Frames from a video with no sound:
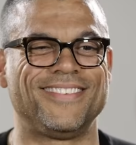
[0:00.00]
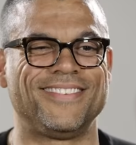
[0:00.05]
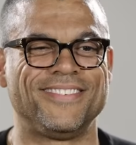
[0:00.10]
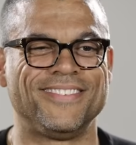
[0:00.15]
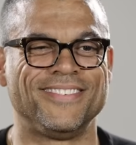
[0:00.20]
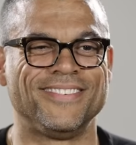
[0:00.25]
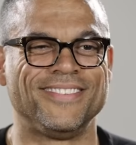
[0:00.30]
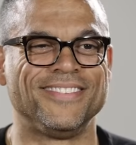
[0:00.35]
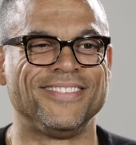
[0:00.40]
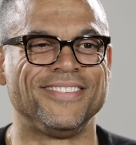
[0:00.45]

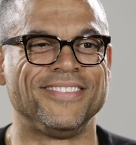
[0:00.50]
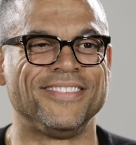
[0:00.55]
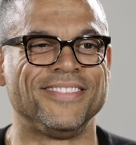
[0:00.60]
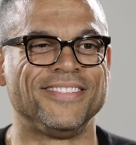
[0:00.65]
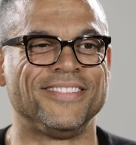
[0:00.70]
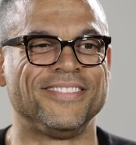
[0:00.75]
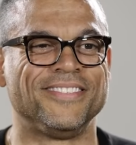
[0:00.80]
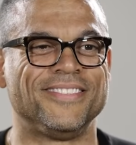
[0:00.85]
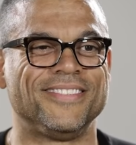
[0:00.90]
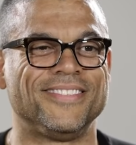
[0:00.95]

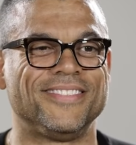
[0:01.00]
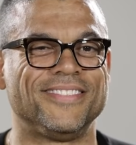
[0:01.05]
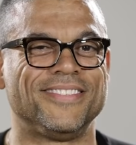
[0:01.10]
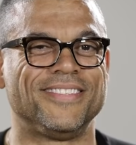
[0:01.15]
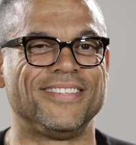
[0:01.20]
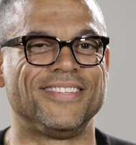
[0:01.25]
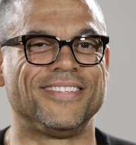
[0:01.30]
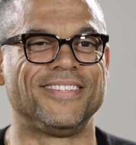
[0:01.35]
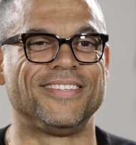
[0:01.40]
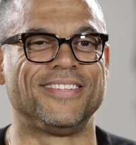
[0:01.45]

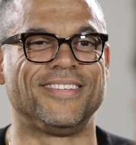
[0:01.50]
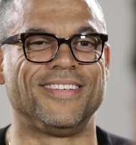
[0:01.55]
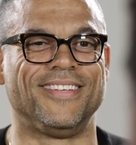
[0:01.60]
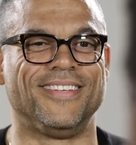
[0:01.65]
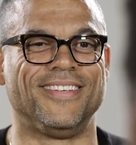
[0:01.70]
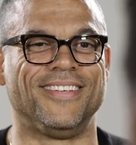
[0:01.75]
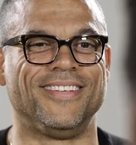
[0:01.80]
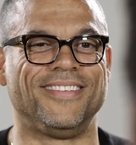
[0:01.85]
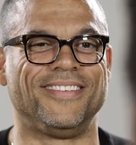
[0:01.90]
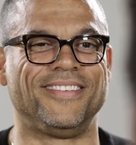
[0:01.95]

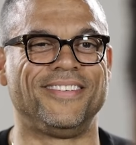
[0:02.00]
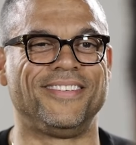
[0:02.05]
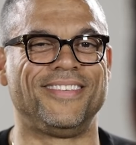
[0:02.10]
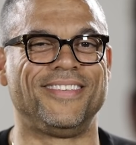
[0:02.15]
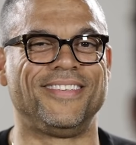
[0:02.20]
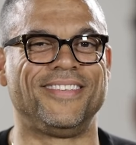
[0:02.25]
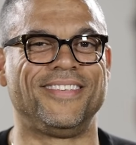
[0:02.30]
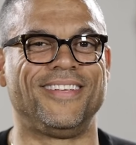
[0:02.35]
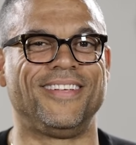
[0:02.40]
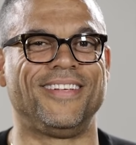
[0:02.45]

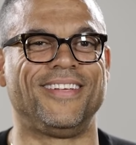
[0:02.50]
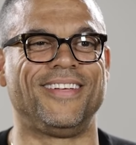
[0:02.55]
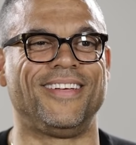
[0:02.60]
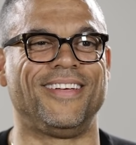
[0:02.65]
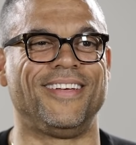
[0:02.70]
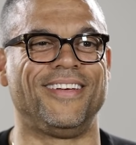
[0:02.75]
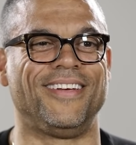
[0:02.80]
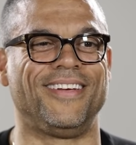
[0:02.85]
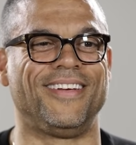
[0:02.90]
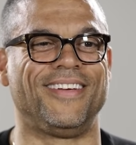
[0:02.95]

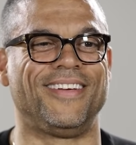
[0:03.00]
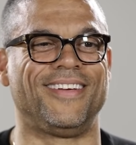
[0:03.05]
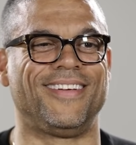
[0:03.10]
(silent)